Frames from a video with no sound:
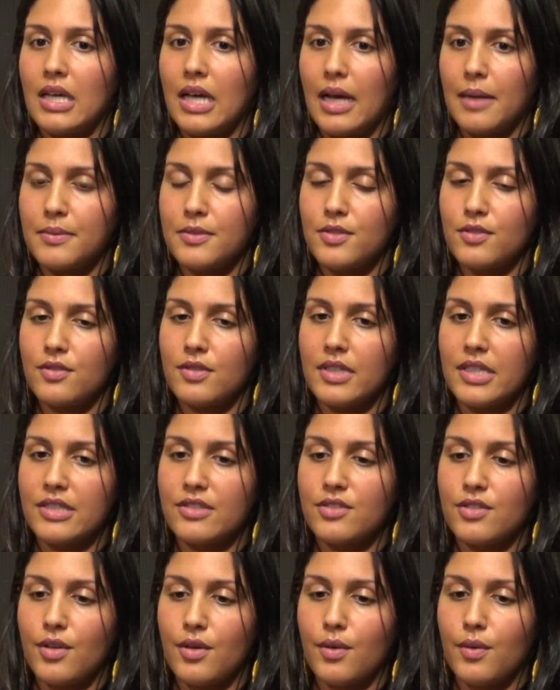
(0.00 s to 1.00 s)
Absolutely.
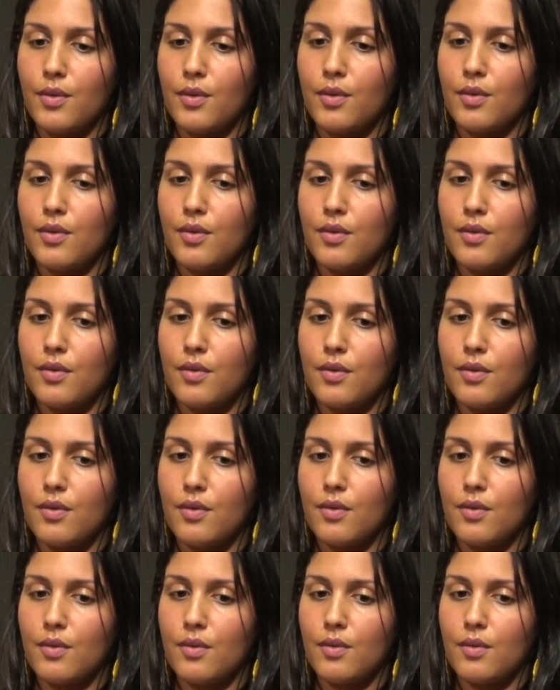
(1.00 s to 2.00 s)
So
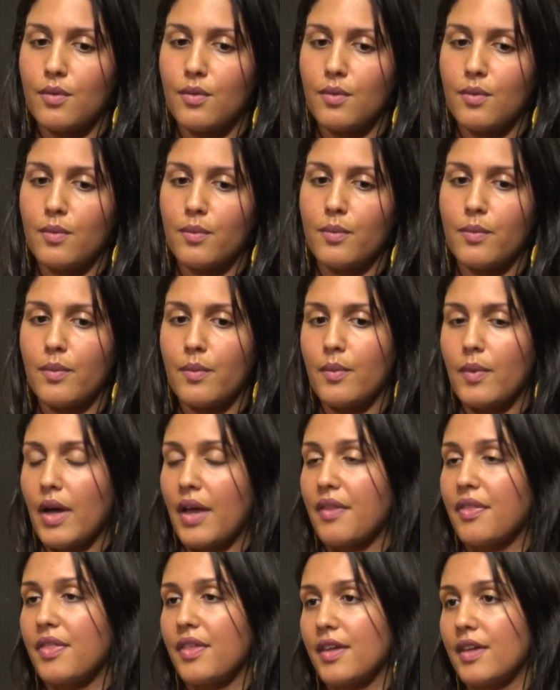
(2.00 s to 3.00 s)

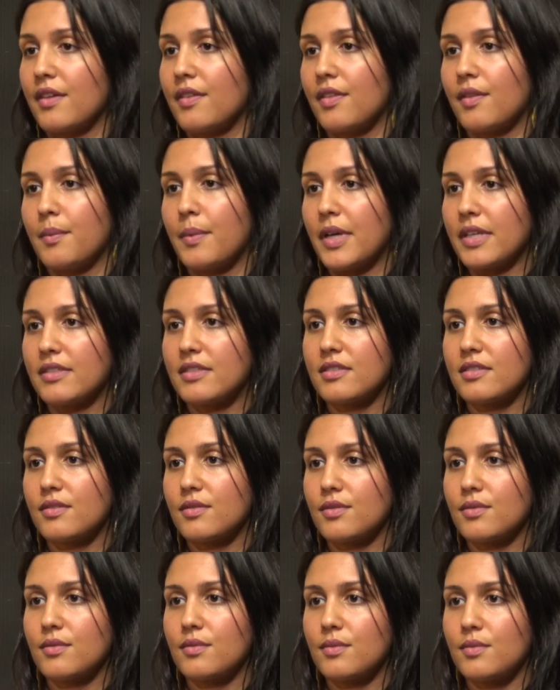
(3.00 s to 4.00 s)
I think the
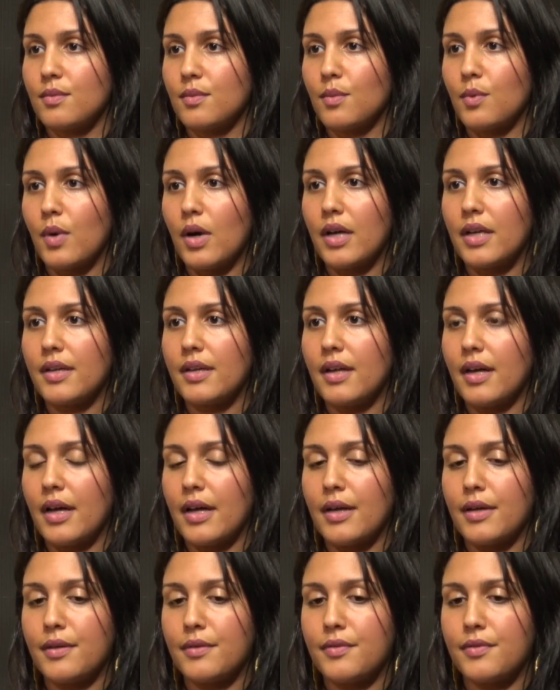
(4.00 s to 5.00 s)
best one
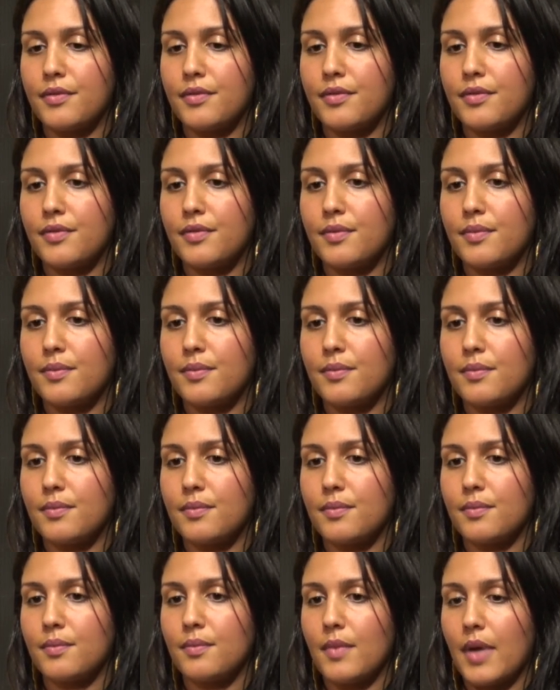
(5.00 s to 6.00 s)
I've
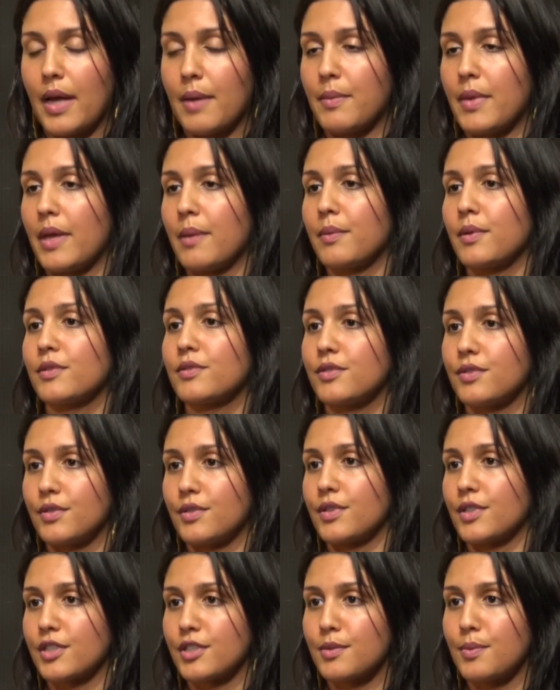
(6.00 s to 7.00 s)
I'm able to
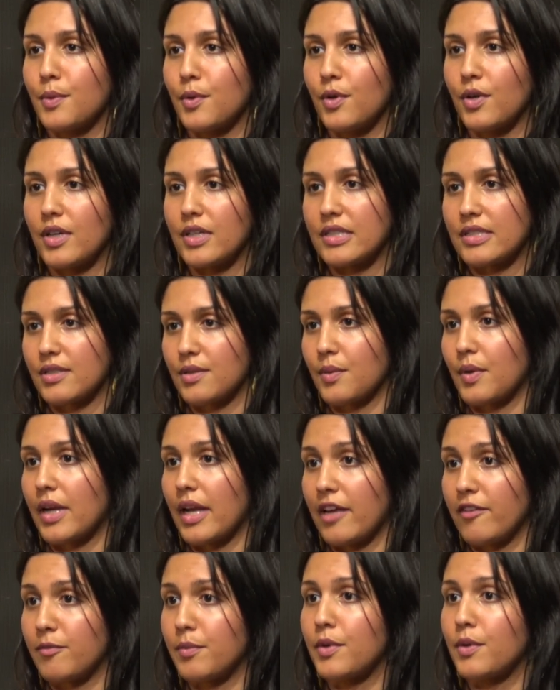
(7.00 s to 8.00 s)
explore is the one
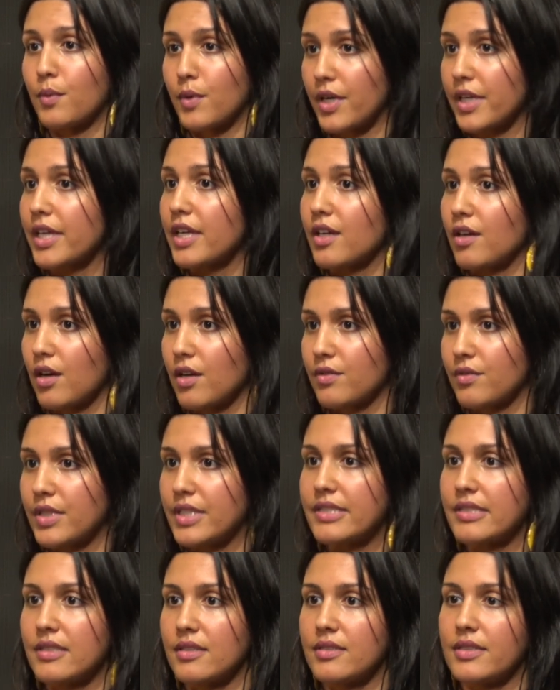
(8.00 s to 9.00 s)
I've been working on
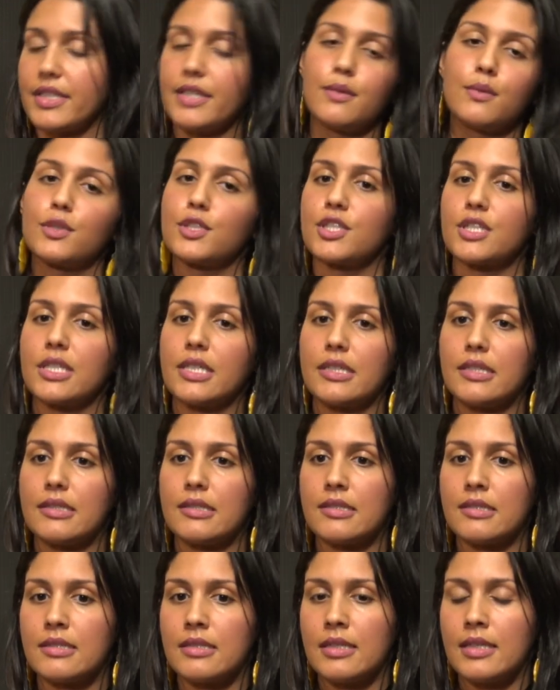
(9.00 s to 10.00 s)
recently, which
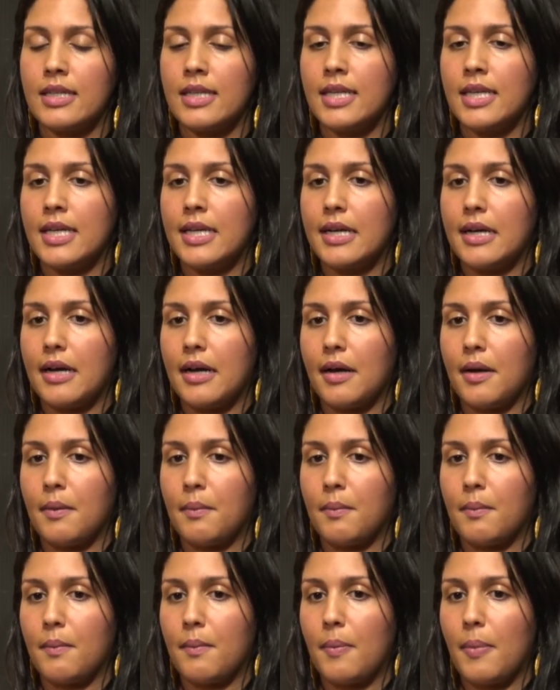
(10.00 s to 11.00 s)
is
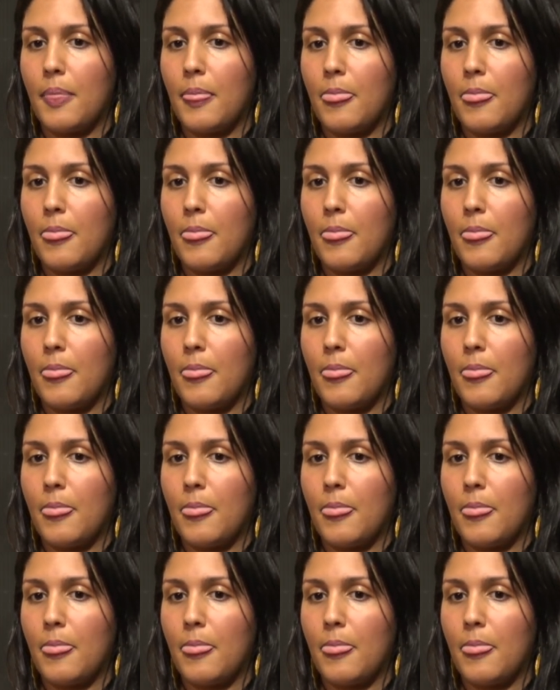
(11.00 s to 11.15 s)
um,